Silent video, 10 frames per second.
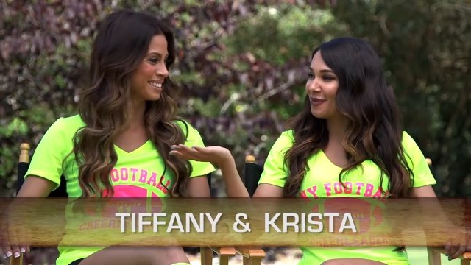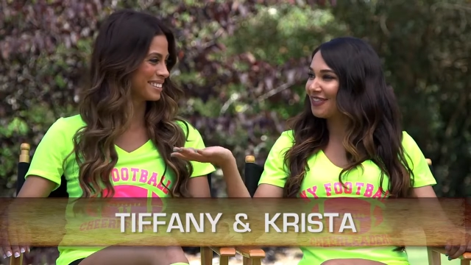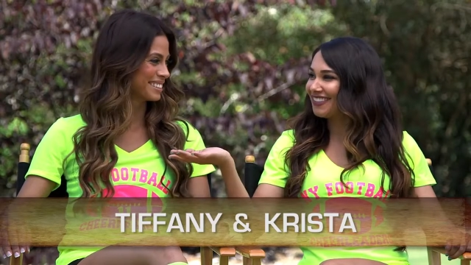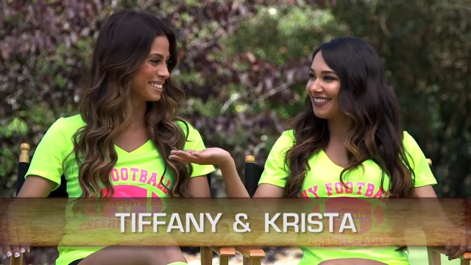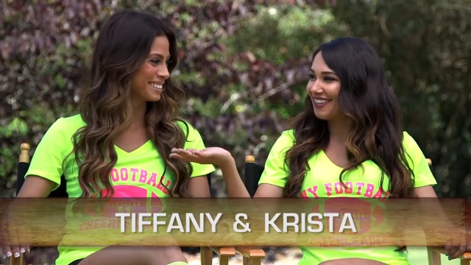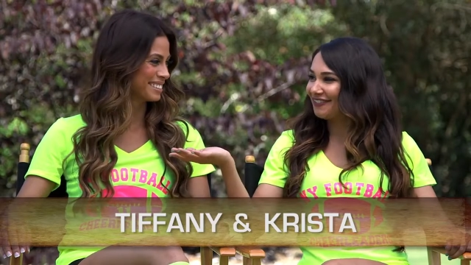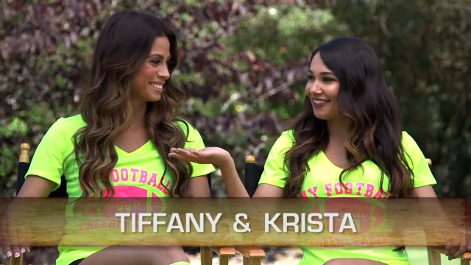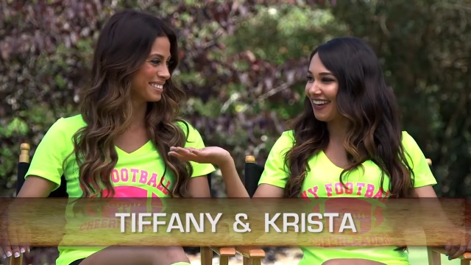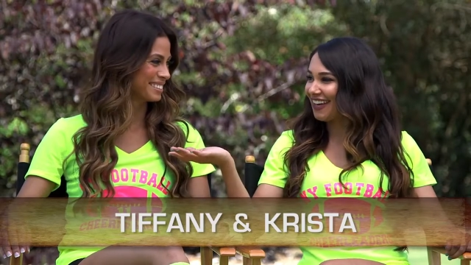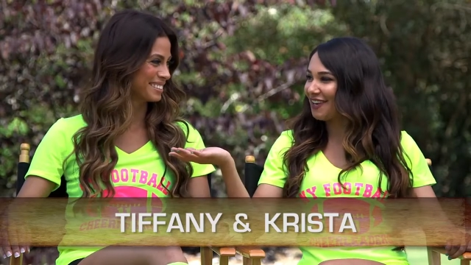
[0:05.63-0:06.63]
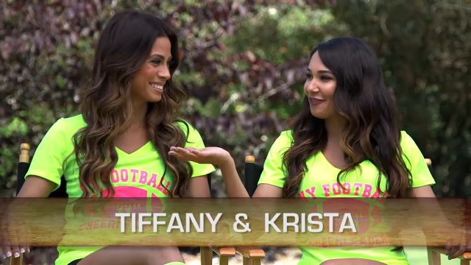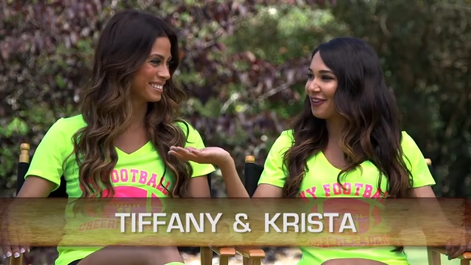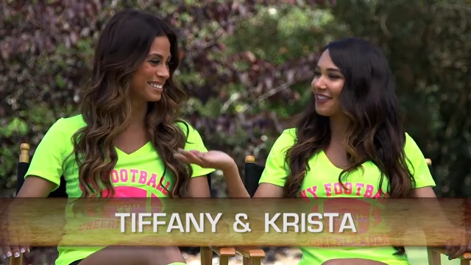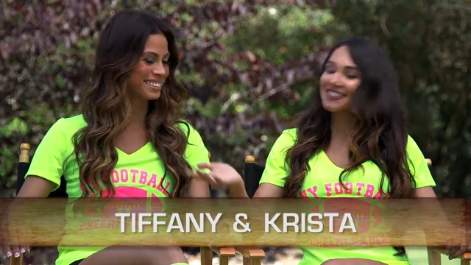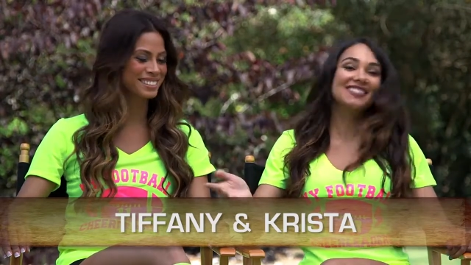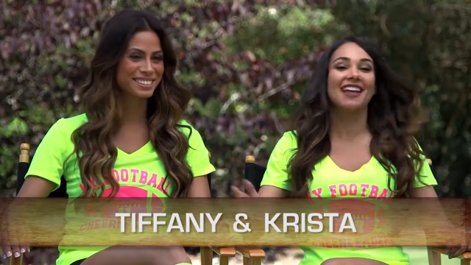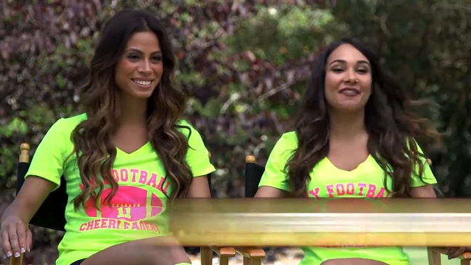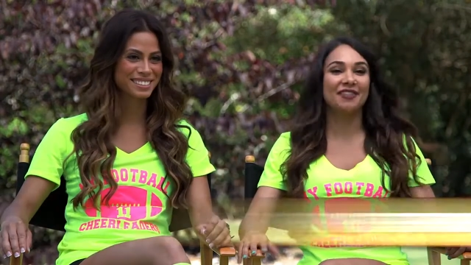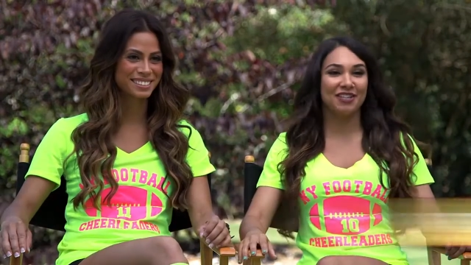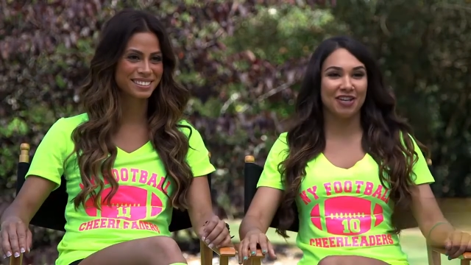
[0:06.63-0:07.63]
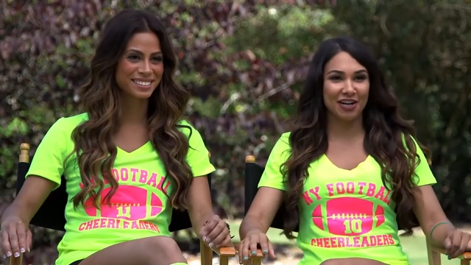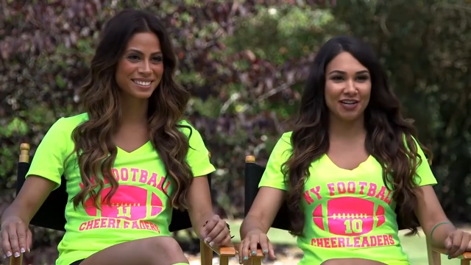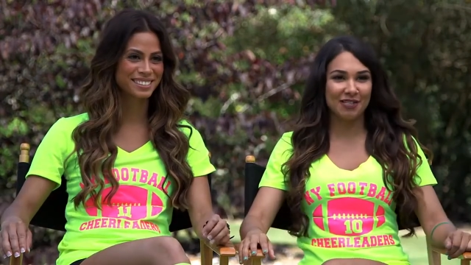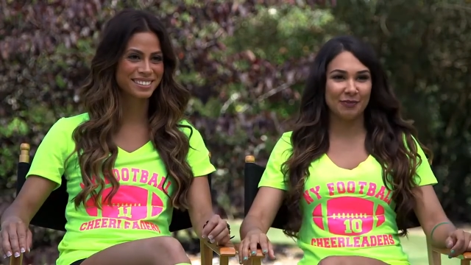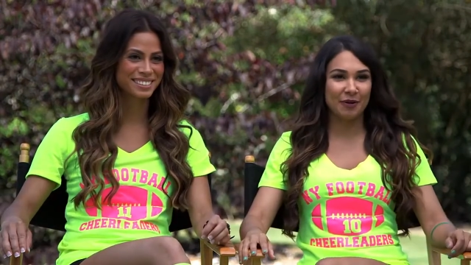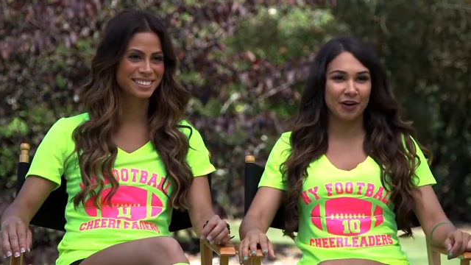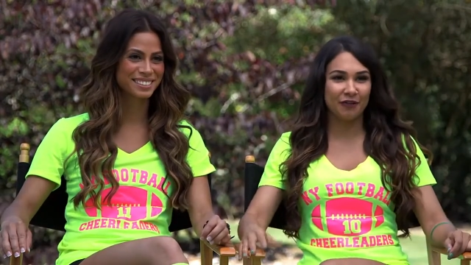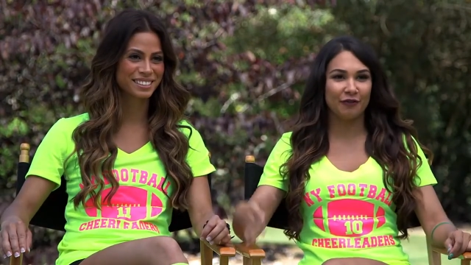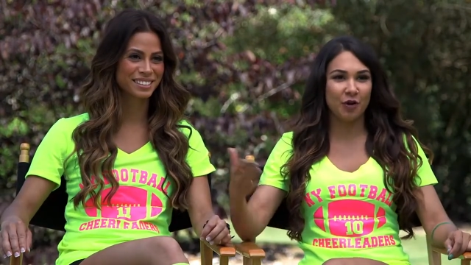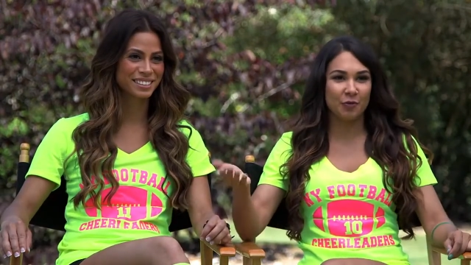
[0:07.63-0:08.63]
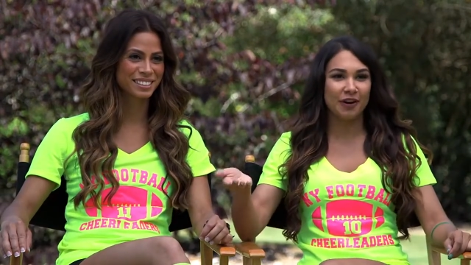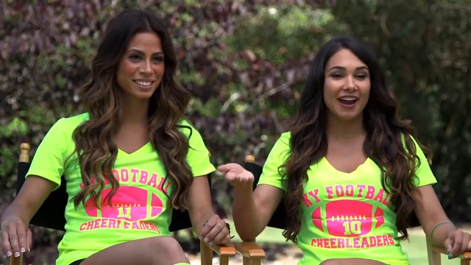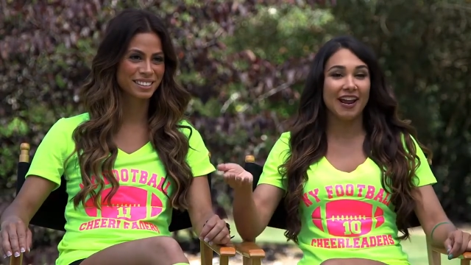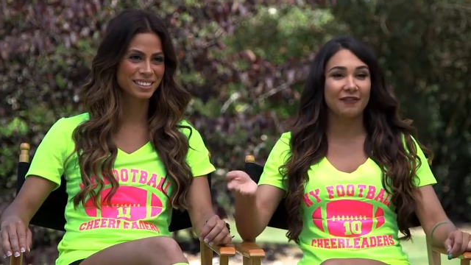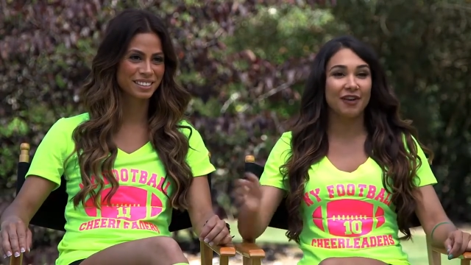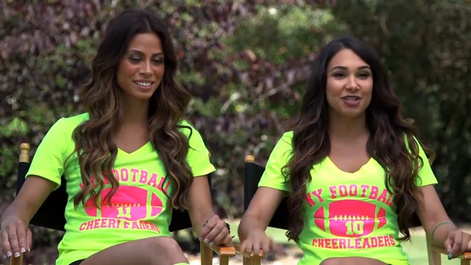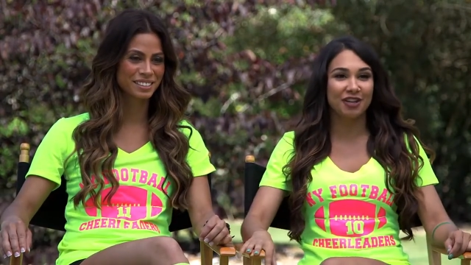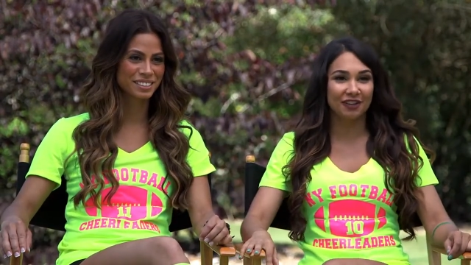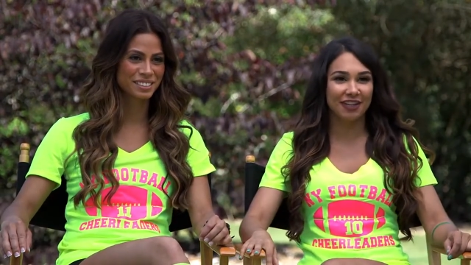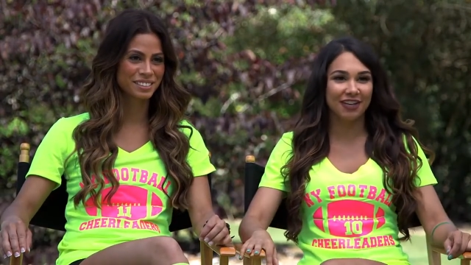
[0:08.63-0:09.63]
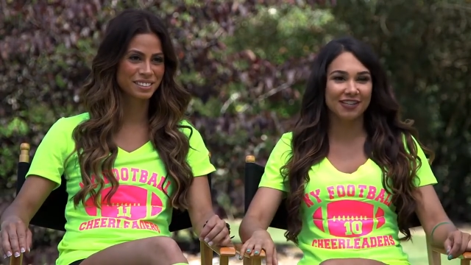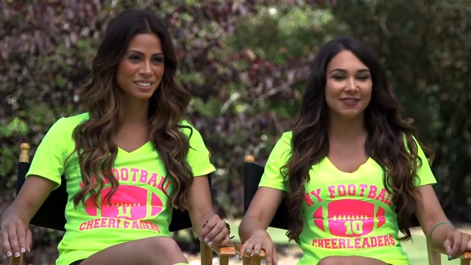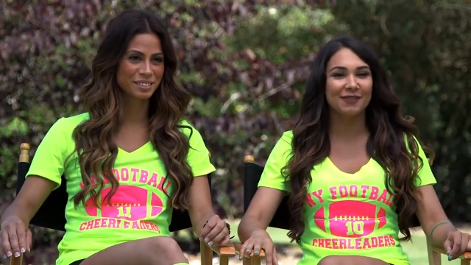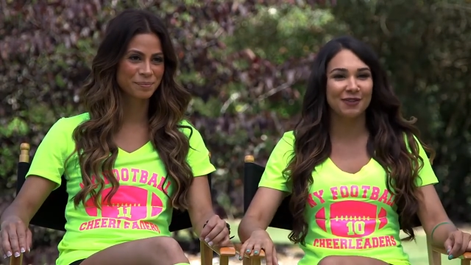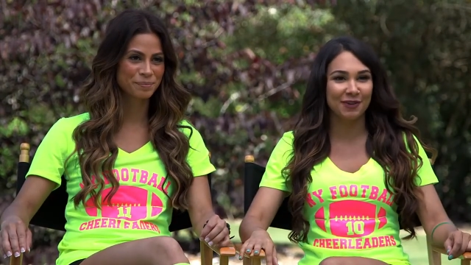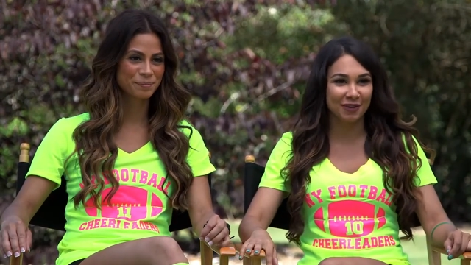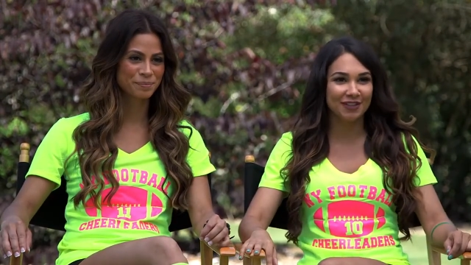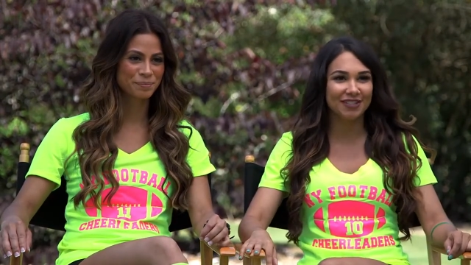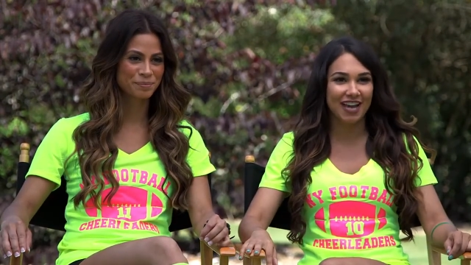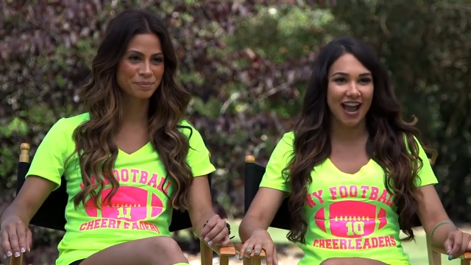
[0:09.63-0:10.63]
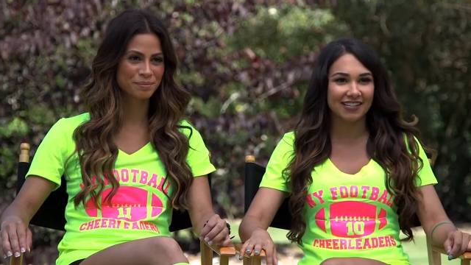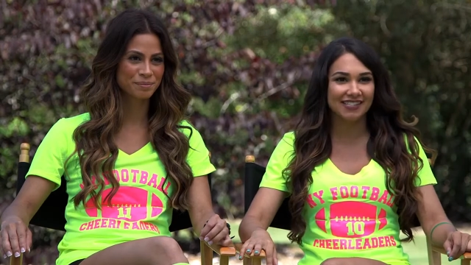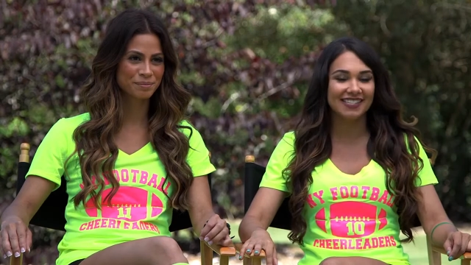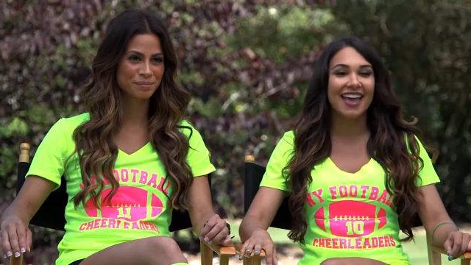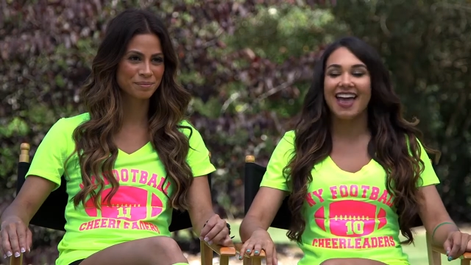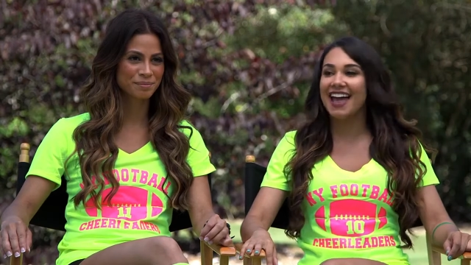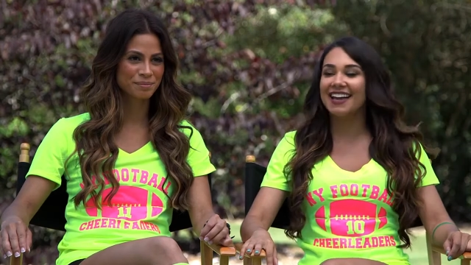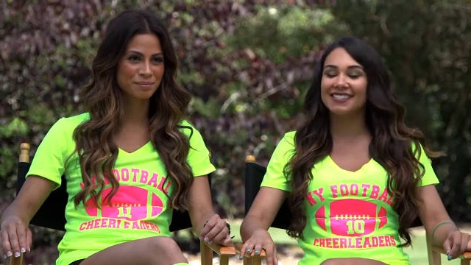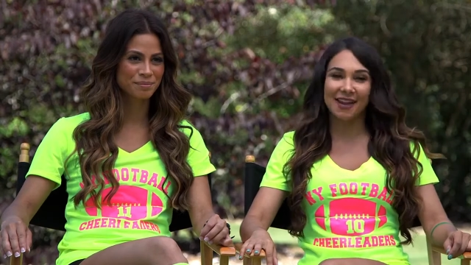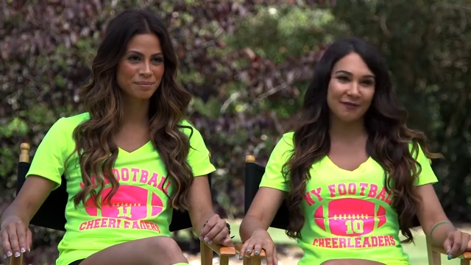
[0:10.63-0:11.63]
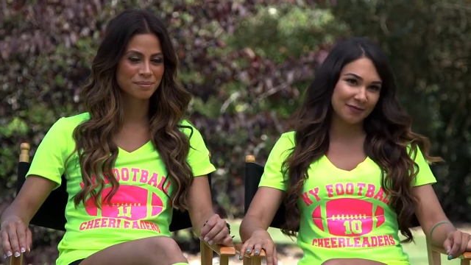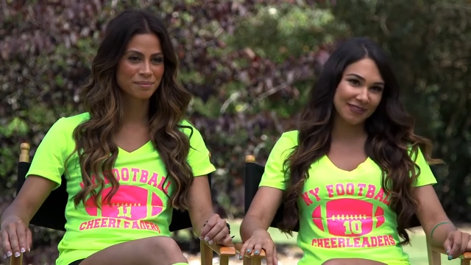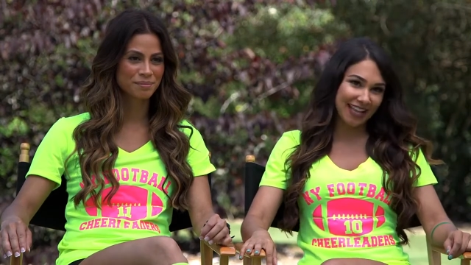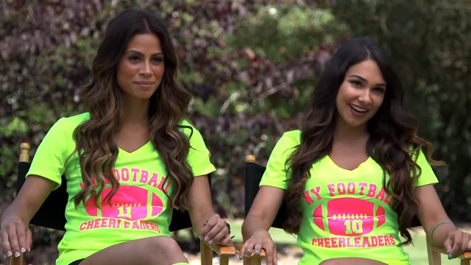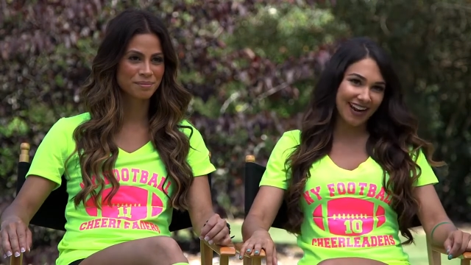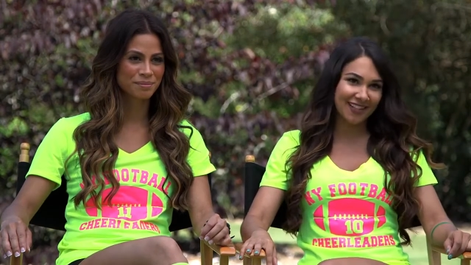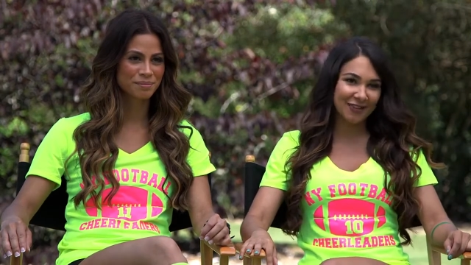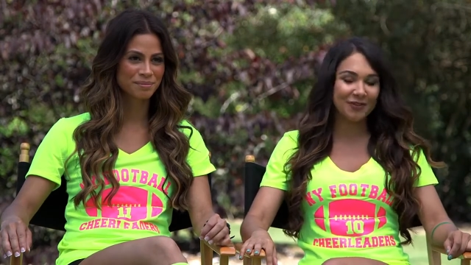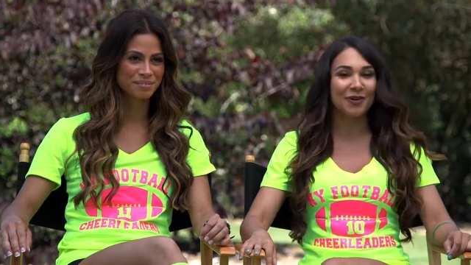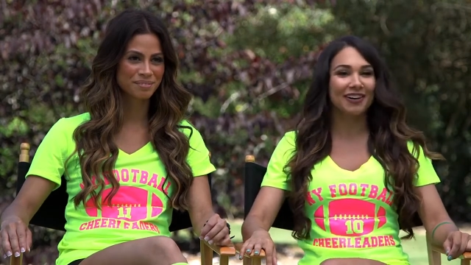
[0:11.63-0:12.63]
Speaker 1: with Tiffany for seven years. We were former NFL cheerleaders for the New York Jets, and I'm from Staten Island, New York.